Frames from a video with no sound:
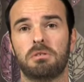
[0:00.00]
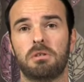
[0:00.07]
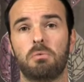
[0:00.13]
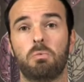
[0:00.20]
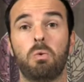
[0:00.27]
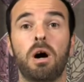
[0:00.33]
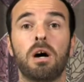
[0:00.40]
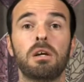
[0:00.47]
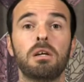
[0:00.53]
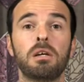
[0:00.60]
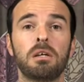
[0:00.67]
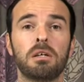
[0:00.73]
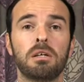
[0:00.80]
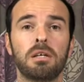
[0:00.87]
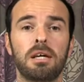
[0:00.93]
One
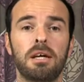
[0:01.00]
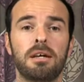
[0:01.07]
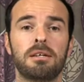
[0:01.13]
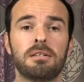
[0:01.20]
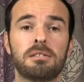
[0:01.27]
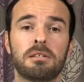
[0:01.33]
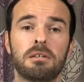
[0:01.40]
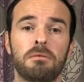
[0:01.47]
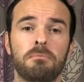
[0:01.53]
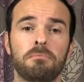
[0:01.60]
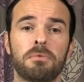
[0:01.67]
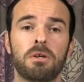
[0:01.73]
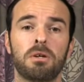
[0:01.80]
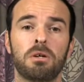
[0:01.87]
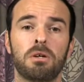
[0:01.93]
is,
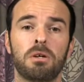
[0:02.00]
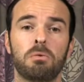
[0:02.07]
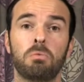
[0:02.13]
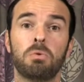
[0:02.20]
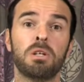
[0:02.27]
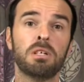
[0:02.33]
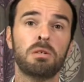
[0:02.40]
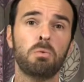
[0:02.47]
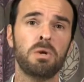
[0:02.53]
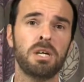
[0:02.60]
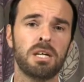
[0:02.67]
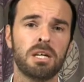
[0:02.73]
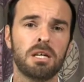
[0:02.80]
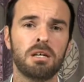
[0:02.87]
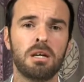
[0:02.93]
will it
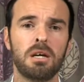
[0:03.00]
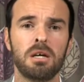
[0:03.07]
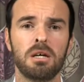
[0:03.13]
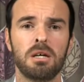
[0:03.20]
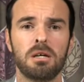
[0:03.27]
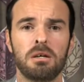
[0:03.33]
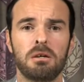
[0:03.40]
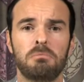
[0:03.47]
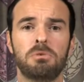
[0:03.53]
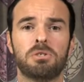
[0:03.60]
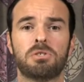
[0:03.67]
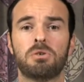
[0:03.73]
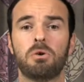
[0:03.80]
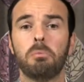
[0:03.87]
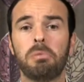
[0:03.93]
weaken
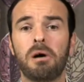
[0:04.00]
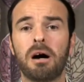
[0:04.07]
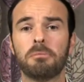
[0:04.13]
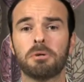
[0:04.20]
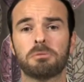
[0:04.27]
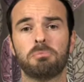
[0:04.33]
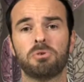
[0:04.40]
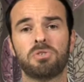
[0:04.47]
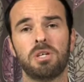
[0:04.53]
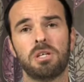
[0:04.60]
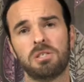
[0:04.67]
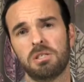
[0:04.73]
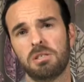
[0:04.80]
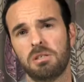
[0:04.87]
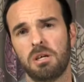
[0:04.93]
Mr. Obama's
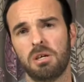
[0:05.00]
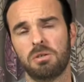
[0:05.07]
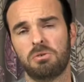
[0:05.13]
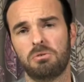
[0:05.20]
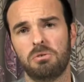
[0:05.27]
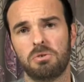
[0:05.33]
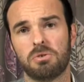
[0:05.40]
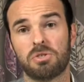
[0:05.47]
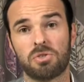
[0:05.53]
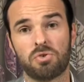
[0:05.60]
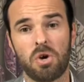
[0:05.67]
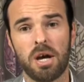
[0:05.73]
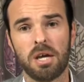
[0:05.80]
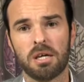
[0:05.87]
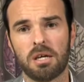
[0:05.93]
position to
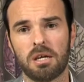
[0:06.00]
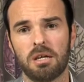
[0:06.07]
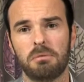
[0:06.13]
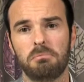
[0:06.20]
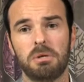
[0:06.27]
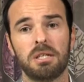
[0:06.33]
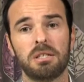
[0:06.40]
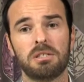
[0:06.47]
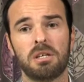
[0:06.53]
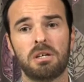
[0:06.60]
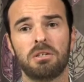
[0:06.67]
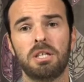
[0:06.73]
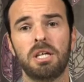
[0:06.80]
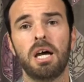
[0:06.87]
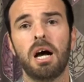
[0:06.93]
strike
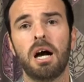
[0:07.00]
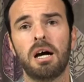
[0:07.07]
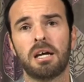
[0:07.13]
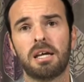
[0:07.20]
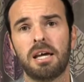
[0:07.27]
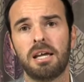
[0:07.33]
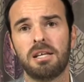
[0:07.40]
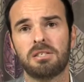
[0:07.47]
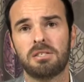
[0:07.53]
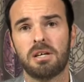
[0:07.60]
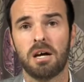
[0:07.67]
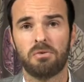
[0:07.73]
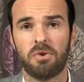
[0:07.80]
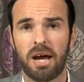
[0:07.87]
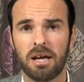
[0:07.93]
militarily against
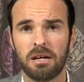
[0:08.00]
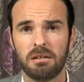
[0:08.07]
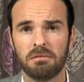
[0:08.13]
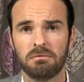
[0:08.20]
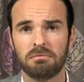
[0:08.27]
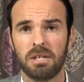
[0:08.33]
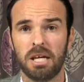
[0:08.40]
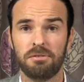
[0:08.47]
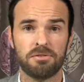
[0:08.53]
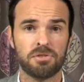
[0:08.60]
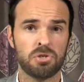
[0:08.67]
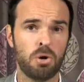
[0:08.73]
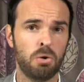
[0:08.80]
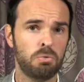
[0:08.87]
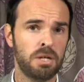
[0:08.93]
Iran, if
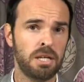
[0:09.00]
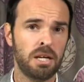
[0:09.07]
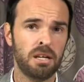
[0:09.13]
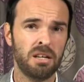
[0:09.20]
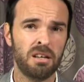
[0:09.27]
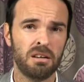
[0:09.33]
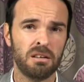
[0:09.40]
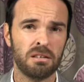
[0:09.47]
so needed?